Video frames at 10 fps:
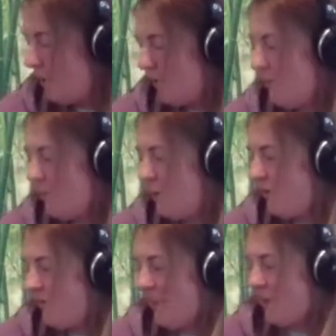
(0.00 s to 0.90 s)
move
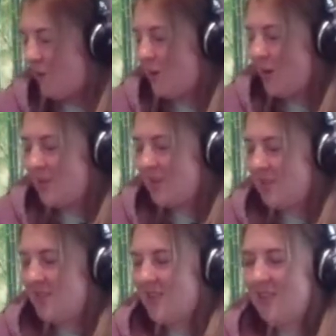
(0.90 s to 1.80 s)
it across
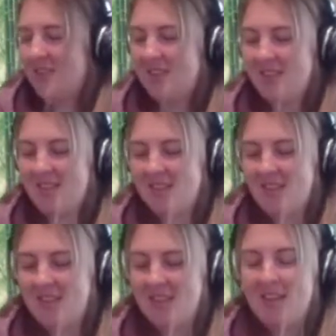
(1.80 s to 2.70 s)

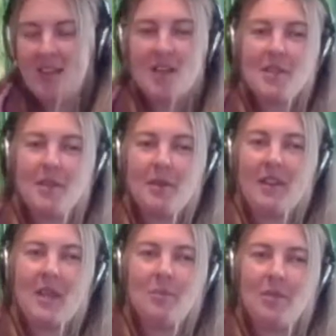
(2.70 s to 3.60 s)
into a
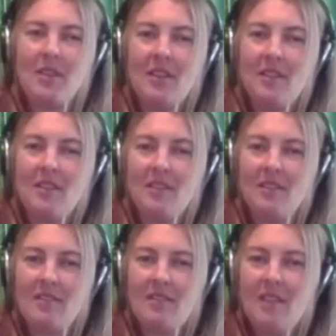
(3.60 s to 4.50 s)
Game Boy,
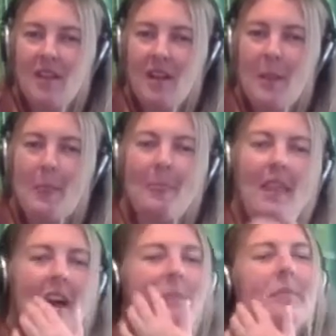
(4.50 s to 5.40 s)

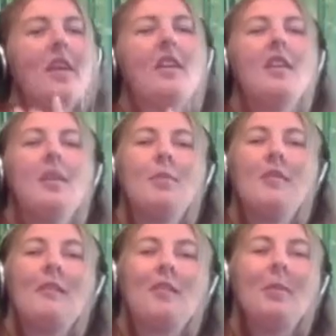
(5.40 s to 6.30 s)
move
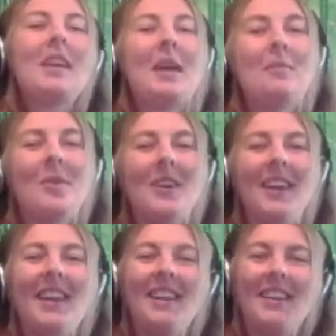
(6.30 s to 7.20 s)
it from a Game Boy
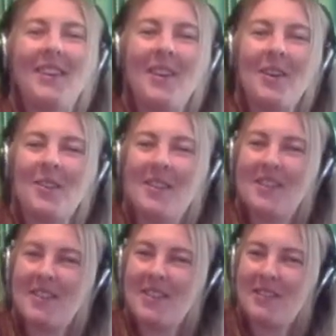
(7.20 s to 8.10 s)
cartridge
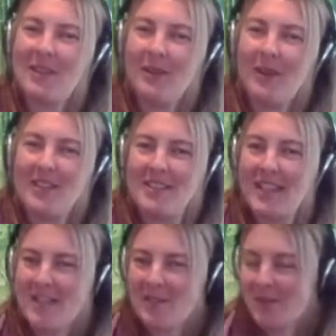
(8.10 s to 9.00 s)
to a
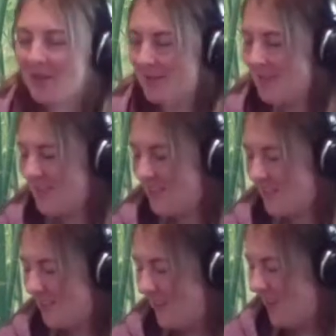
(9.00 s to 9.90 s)
DS cartridge,
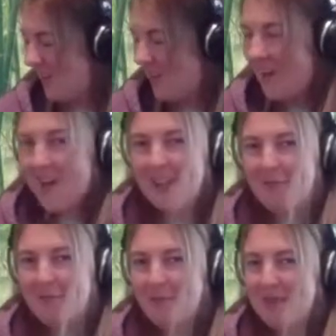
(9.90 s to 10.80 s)
and then
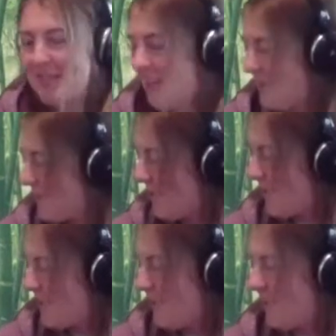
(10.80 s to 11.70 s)
from a DS
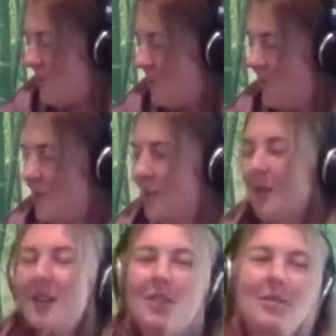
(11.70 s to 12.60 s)
cartridge to a
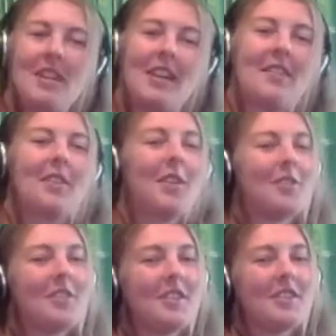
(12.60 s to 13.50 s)
3DS
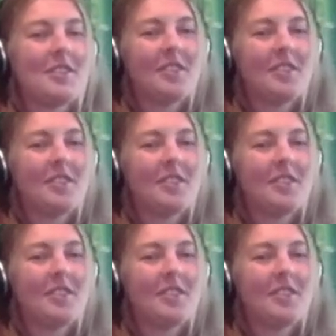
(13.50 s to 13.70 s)
cartridge.